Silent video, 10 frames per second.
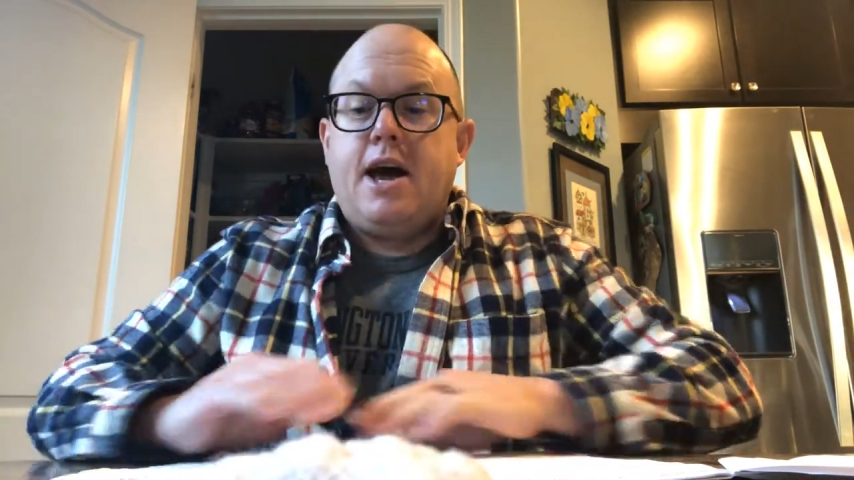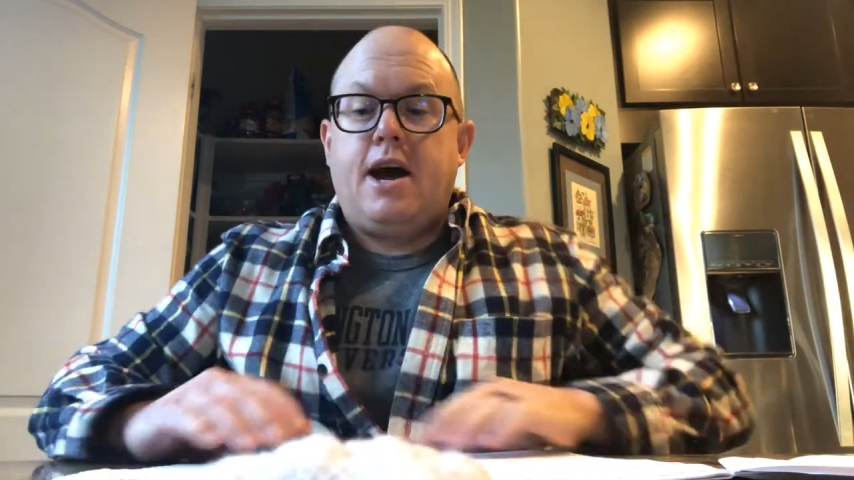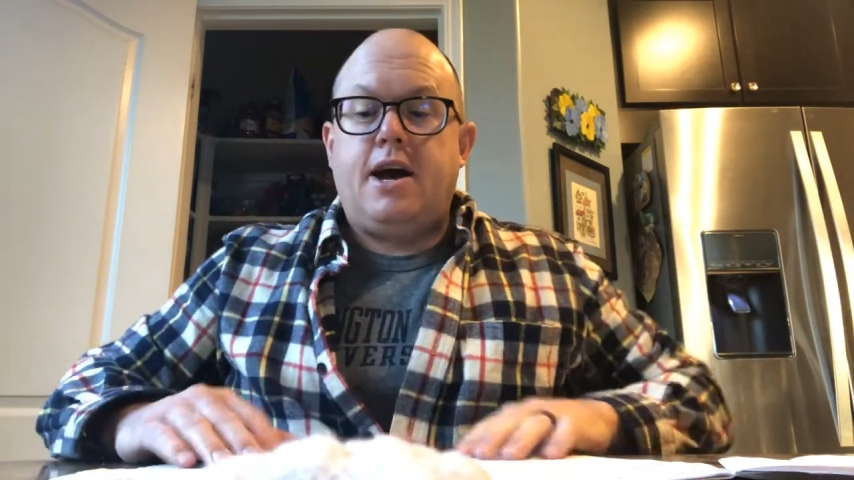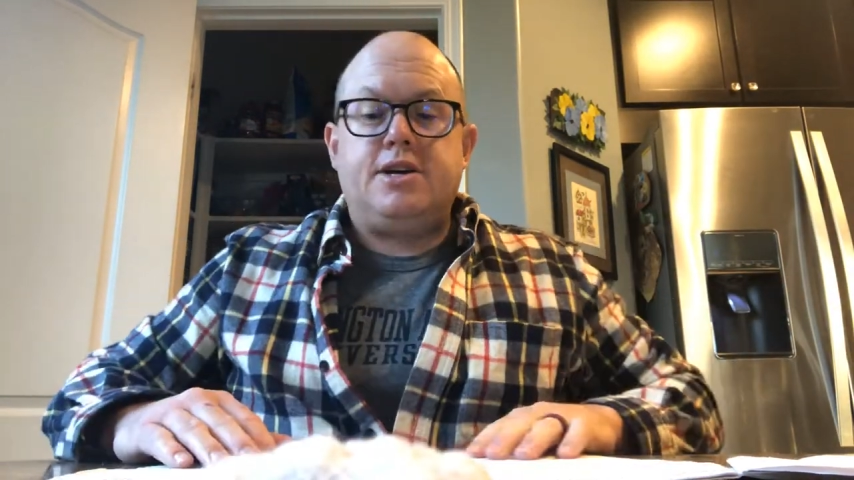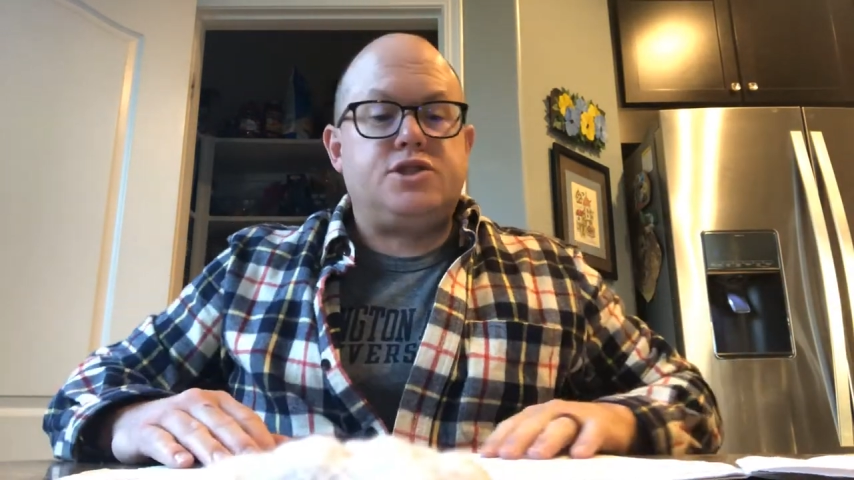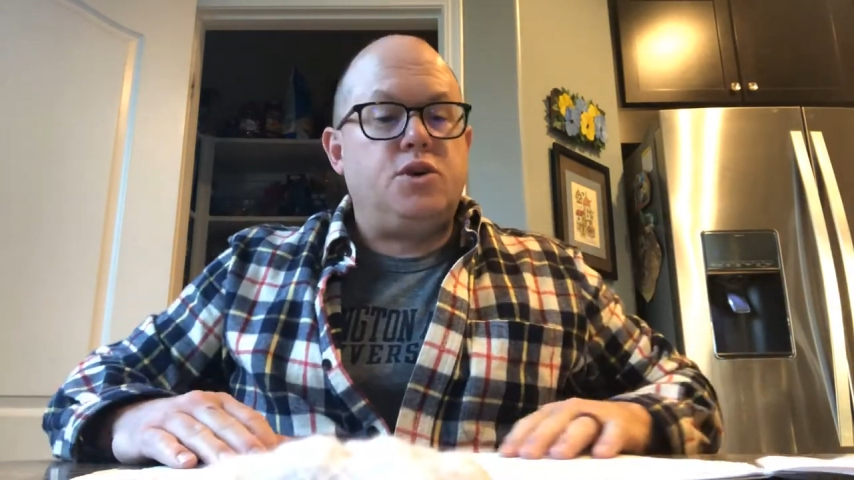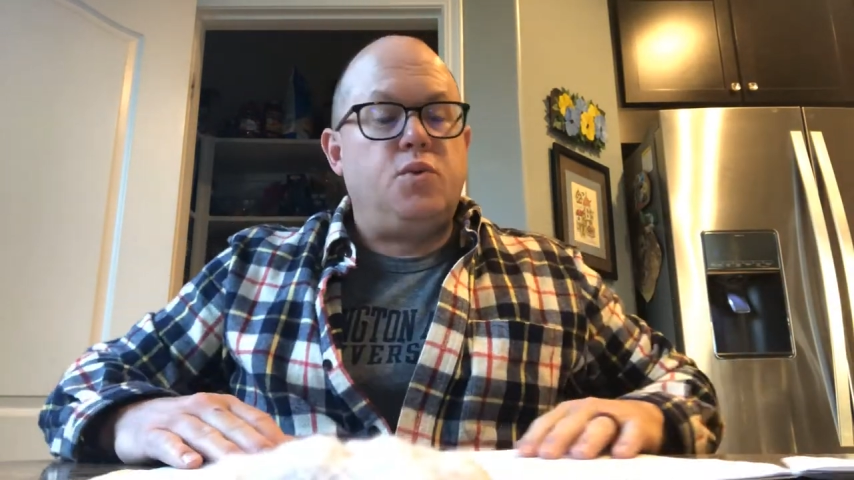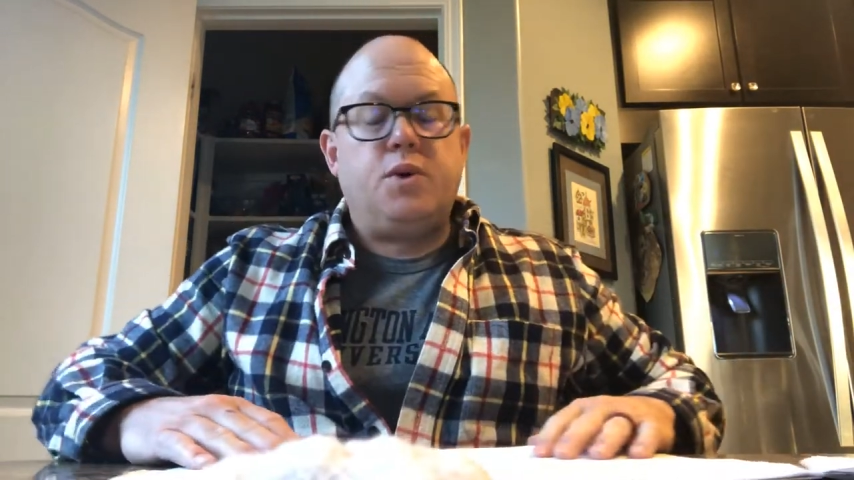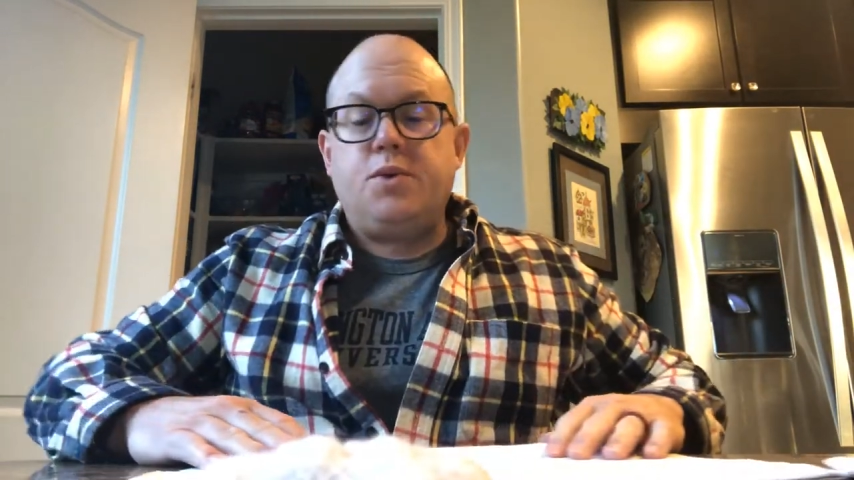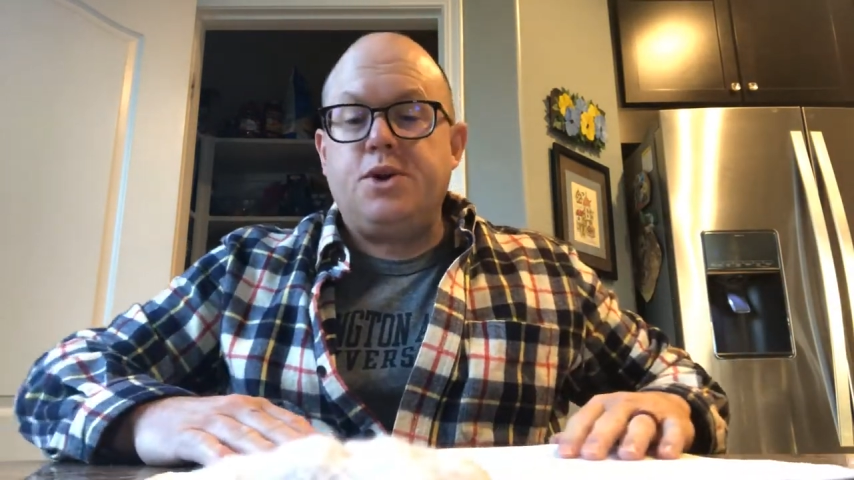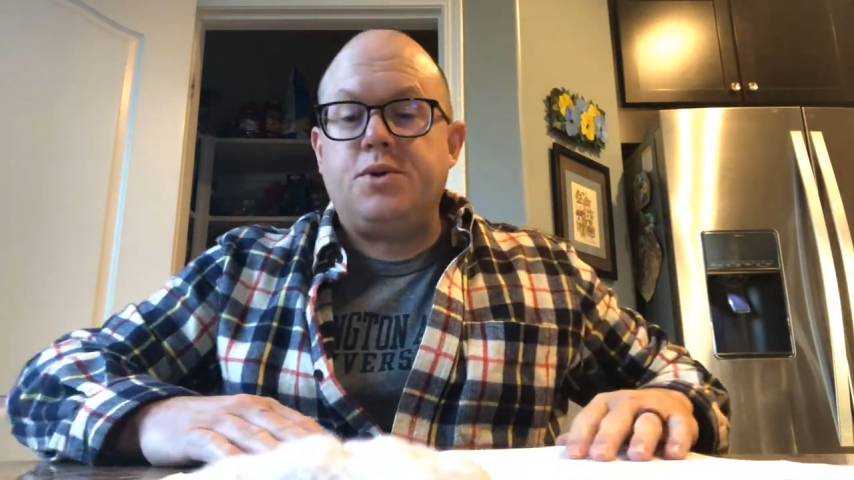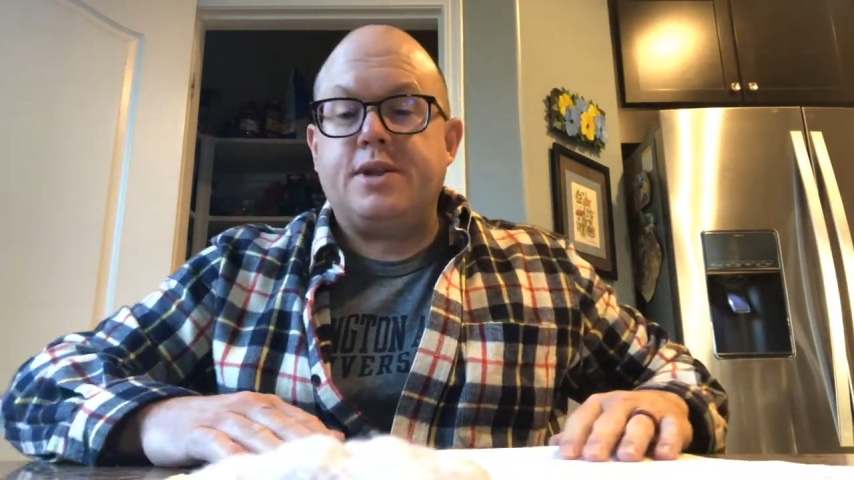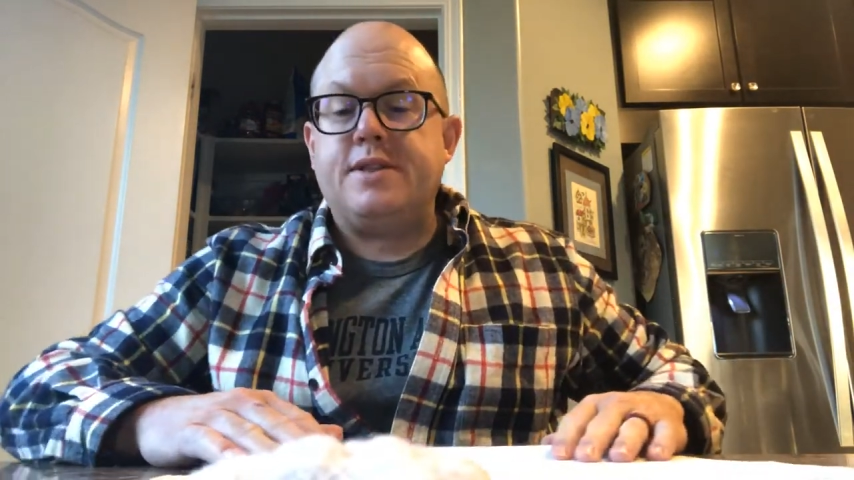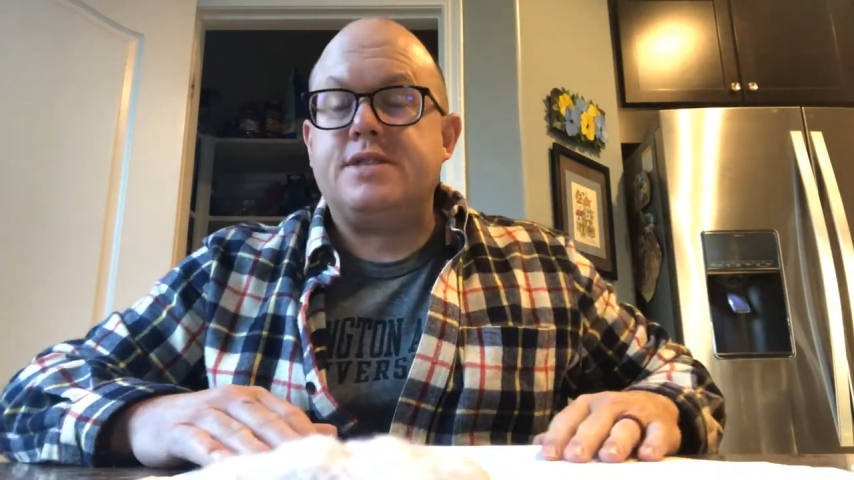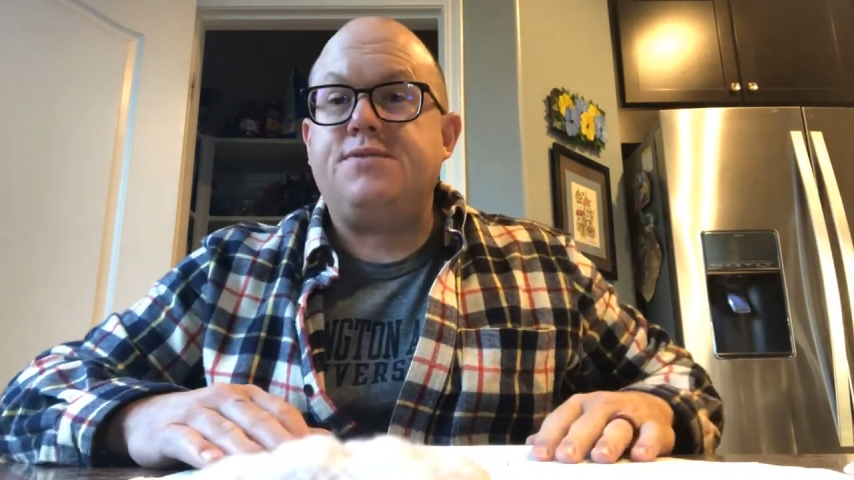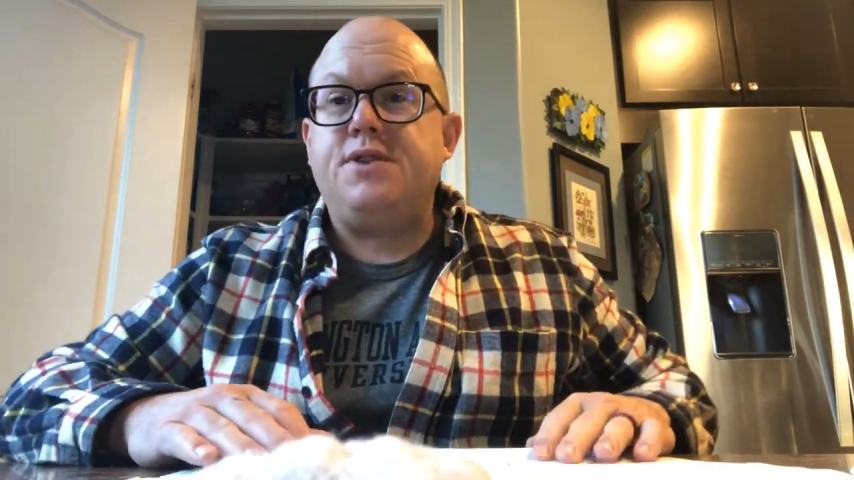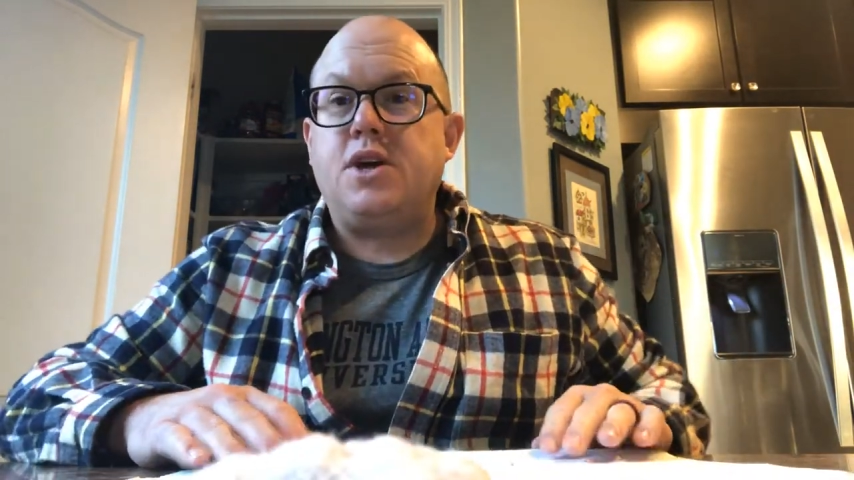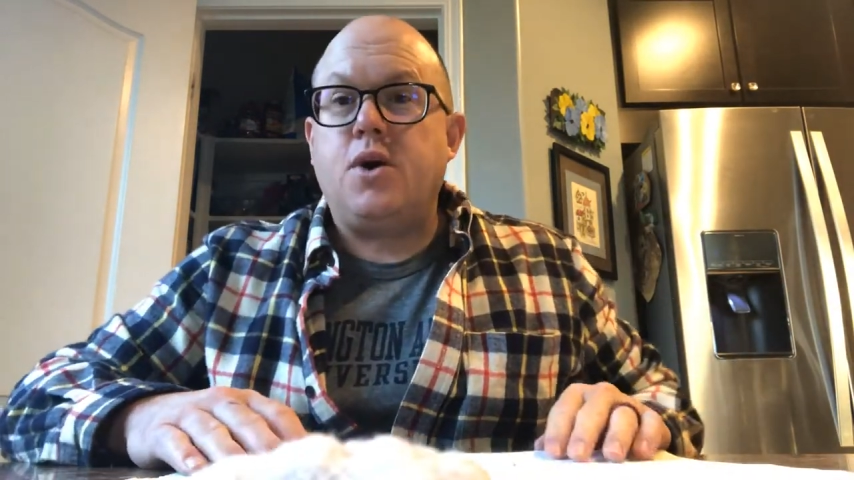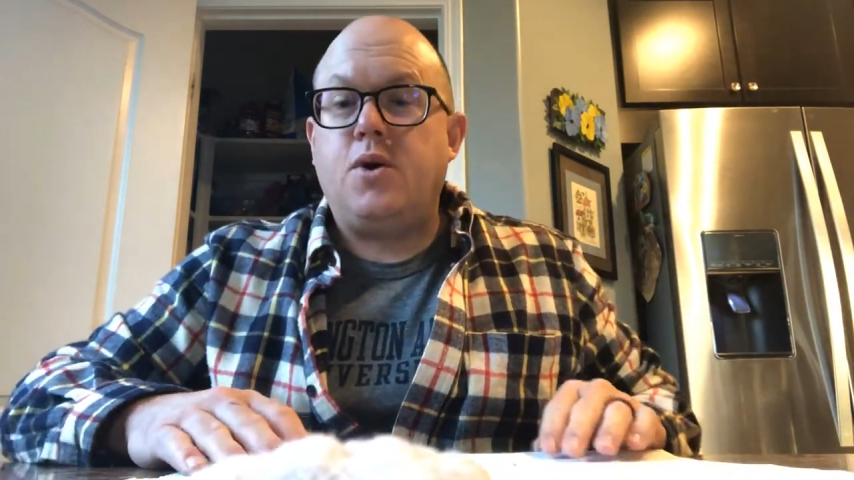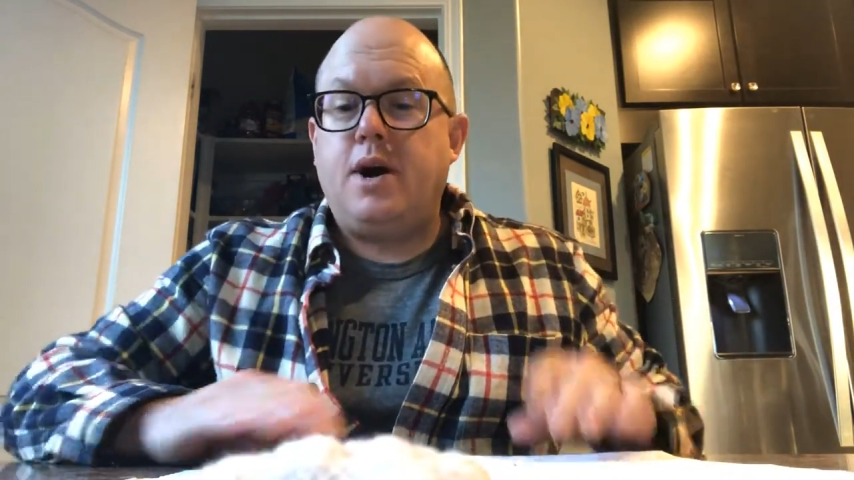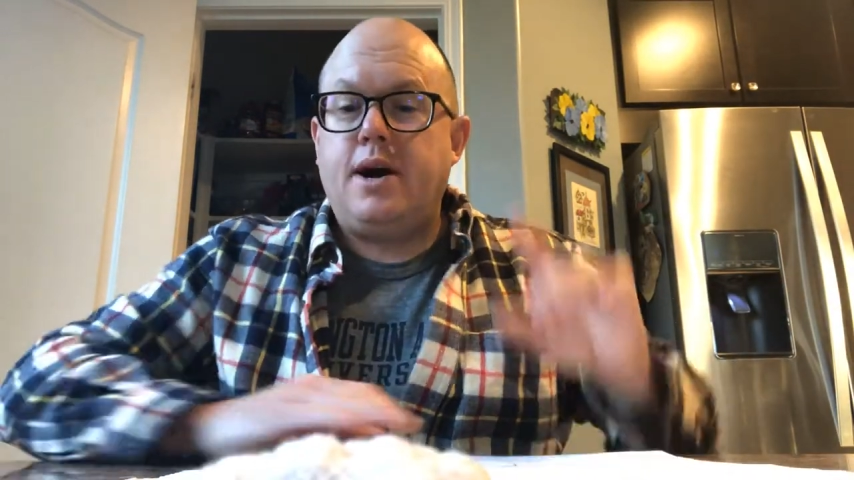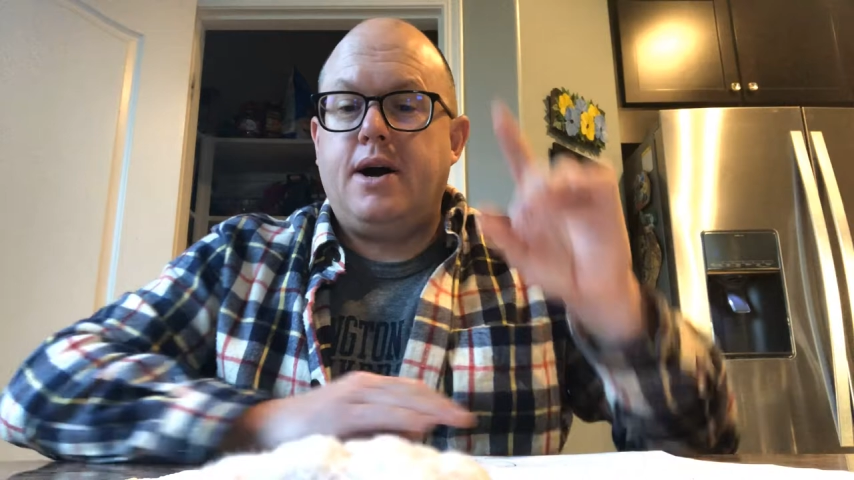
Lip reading: So what are we doing in this video?